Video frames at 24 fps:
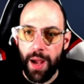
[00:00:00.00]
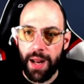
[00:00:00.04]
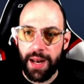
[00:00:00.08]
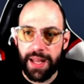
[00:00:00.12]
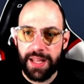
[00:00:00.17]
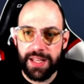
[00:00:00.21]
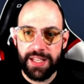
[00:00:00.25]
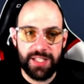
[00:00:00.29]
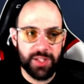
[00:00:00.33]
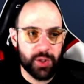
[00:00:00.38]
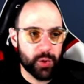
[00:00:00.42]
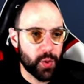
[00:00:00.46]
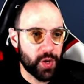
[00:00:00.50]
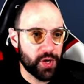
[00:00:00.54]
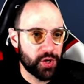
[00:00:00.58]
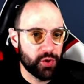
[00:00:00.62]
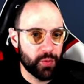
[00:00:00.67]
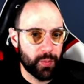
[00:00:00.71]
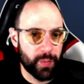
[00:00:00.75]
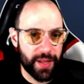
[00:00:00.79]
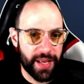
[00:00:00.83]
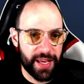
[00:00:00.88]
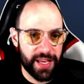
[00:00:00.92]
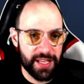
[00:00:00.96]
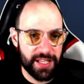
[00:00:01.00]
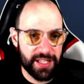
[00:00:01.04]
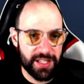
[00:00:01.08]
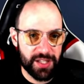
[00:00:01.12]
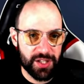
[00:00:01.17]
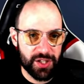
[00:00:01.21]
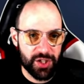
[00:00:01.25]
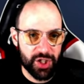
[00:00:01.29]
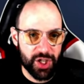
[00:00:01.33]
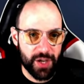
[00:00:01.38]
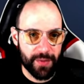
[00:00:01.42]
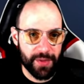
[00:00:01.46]
let's try to place
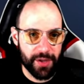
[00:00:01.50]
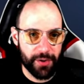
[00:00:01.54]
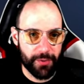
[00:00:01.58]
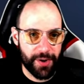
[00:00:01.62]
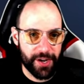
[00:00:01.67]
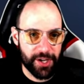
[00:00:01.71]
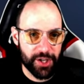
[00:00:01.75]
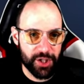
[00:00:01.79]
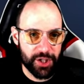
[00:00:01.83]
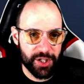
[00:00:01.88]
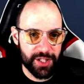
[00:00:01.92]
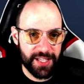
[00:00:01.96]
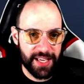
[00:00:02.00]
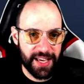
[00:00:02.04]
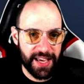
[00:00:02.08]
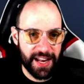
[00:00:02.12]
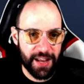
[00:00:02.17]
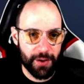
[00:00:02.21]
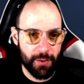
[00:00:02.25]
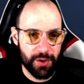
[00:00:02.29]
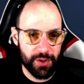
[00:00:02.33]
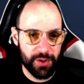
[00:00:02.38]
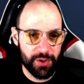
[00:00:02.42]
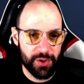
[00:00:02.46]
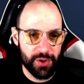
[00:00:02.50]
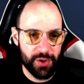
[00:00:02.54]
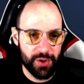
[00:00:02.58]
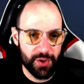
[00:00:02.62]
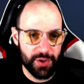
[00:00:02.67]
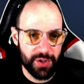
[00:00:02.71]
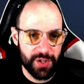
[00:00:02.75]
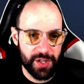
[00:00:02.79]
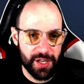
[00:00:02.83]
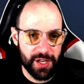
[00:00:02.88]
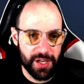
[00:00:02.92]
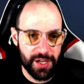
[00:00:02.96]
some decorations, and I want to
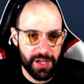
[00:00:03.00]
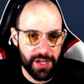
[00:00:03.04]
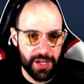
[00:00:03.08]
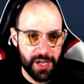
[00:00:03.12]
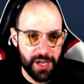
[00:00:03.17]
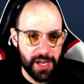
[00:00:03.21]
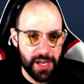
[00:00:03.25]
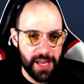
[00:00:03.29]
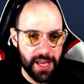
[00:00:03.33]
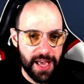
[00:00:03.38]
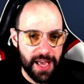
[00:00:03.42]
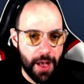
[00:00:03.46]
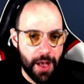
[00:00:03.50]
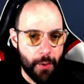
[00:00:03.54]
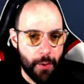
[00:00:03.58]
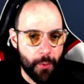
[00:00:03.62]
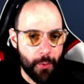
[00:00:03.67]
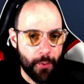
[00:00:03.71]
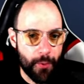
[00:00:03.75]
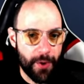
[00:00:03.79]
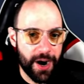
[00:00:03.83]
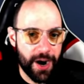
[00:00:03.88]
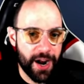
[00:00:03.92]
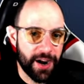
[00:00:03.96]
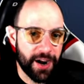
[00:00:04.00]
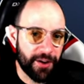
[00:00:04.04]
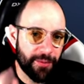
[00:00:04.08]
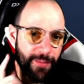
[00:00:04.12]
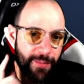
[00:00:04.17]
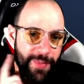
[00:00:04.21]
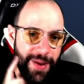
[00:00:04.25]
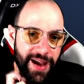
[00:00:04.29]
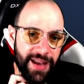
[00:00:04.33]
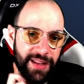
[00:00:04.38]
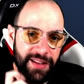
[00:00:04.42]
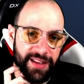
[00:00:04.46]
use the rare
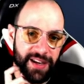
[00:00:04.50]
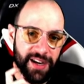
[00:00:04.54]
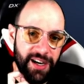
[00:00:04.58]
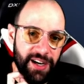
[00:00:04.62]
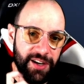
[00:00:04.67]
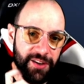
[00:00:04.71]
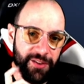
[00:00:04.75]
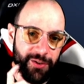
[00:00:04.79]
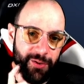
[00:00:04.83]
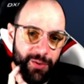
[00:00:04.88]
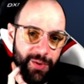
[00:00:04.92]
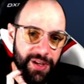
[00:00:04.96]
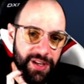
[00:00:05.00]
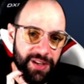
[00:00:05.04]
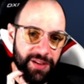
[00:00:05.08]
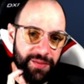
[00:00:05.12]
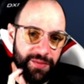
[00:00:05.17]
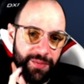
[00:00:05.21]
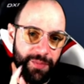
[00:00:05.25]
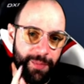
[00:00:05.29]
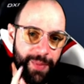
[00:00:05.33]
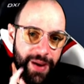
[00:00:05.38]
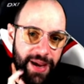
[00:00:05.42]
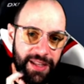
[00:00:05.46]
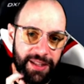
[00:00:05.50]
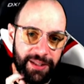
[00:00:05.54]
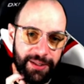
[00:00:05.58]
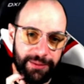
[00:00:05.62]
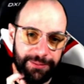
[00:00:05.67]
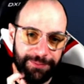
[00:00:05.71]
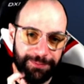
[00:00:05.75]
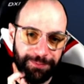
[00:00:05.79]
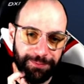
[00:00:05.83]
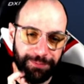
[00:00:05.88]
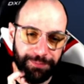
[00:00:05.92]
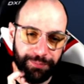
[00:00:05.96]
bed, Arthurian bed.
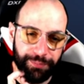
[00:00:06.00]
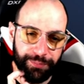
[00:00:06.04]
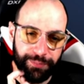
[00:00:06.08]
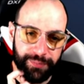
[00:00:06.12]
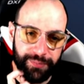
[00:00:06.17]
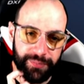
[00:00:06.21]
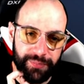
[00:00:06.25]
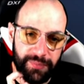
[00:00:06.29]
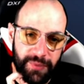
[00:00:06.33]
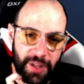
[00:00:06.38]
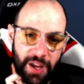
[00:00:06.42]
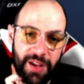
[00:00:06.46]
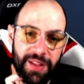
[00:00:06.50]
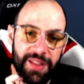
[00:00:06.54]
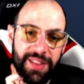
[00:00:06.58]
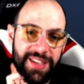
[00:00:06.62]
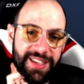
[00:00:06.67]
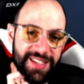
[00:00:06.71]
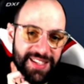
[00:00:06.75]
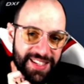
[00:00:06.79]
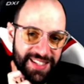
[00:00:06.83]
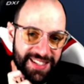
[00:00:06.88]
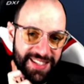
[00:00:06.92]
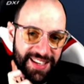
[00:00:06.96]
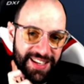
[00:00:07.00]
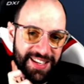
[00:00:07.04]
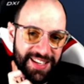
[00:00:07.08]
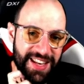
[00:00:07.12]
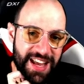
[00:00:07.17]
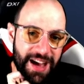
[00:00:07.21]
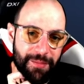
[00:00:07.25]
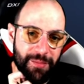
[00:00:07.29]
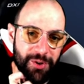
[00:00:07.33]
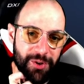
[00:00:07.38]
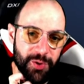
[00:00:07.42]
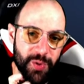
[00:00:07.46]
This is the
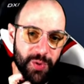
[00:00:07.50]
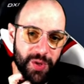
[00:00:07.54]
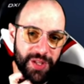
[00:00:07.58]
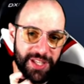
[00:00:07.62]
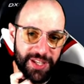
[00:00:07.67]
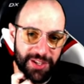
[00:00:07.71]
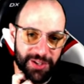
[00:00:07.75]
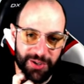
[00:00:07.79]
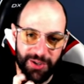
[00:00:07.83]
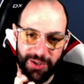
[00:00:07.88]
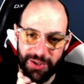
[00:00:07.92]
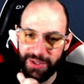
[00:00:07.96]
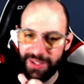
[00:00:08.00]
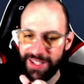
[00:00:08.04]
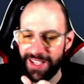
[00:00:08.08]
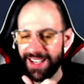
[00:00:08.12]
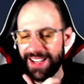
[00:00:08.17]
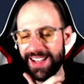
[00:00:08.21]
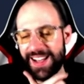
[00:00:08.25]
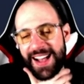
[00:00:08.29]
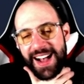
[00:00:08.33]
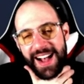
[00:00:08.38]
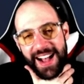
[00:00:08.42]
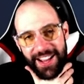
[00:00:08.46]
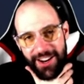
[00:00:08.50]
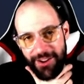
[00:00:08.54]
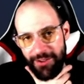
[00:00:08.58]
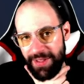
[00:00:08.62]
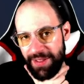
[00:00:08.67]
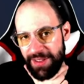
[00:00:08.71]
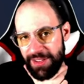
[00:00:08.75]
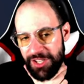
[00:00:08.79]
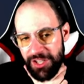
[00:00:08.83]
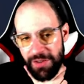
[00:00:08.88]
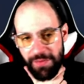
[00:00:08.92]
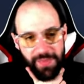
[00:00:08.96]
number twenty-two. I know
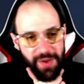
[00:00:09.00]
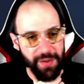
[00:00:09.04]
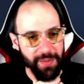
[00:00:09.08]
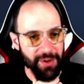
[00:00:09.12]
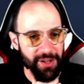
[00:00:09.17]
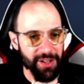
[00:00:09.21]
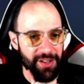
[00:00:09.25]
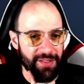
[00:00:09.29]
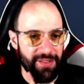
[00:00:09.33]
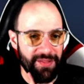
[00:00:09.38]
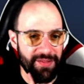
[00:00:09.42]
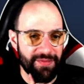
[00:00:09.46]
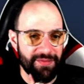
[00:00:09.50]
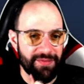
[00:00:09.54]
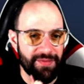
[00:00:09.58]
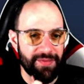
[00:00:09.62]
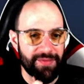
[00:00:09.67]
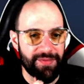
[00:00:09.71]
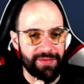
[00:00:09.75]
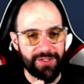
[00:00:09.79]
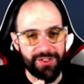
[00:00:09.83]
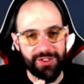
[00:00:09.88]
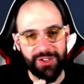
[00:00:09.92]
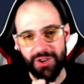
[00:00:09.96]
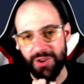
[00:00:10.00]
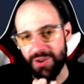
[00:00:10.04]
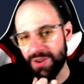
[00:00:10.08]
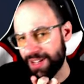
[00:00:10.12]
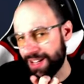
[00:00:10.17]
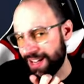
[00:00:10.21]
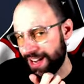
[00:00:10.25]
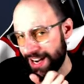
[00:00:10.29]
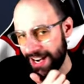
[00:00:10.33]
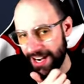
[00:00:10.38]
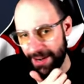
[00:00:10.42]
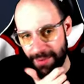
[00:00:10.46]
that some people don't
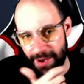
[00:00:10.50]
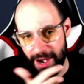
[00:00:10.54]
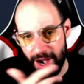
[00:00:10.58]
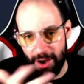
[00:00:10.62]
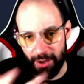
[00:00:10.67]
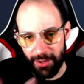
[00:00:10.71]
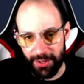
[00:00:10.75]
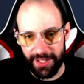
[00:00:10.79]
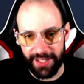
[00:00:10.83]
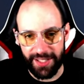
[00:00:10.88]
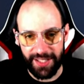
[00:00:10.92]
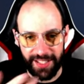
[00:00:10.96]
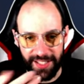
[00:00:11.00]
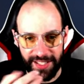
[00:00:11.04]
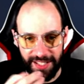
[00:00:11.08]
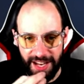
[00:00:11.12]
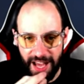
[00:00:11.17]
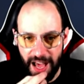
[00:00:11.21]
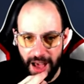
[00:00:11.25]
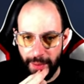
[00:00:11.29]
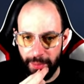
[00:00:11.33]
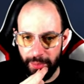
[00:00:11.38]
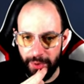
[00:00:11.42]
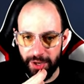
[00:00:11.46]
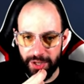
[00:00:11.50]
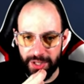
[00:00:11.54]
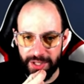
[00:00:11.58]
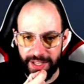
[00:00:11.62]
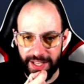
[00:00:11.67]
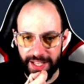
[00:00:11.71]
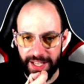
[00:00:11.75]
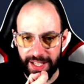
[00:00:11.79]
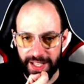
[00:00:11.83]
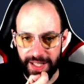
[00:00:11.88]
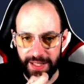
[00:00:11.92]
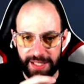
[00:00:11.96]
care about the numbers,
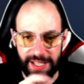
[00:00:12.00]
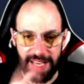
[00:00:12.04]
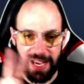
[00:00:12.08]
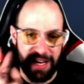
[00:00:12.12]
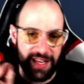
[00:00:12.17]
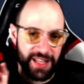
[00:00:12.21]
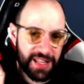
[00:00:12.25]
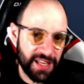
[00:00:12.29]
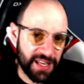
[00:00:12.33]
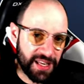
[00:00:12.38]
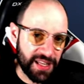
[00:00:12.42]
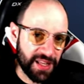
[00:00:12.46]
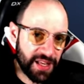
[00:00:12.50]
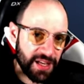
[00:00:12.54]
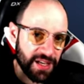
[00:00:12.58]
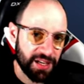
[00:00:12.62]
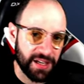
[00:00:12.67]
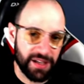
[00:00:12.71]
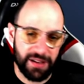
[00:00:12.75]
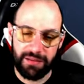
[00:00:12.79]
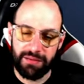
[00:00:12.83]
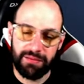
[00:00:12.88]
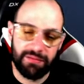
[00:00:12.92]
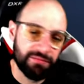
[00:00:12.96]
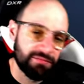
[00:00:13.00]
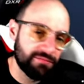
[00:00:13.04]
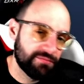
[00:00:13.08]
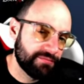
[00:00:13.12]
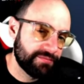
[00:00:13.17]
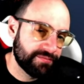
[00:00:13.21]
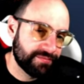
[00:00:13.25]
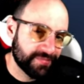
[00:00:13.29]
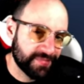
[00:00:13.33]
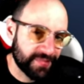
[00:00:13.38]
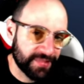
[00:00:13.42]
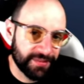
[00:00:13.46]
the the I D, the
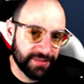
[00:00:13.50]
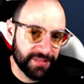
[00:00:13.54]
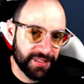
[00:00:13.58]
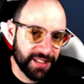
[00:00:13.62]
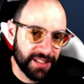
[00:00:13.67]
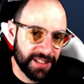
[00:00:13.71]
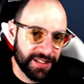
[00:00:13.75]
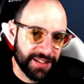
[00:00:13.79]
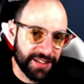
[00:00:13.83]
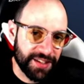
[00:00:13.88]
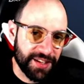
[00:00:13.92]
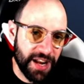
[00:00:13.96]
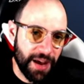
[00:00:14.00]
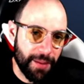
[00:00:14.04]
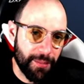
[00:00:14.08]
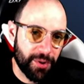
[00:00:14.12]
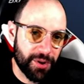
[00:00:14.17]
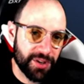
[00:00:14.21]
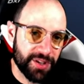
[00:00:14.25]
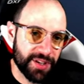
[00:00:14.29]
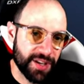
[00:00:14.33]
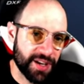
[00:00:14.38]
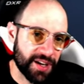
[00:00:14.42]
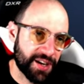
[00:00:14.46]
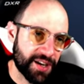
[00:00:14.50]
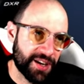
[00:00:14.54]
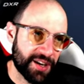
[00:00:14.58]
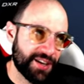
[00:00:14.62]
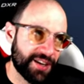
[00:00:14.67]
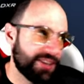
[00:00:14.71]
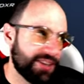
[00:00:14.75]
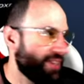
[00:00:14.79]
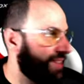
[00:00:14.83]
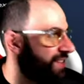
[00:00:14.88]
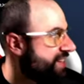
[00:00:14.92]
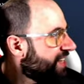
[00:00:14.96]
the numbers, uh,
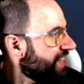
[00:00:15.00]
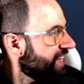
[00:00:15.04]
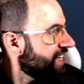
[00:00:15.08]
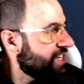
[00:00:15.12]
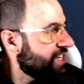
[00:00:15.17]
the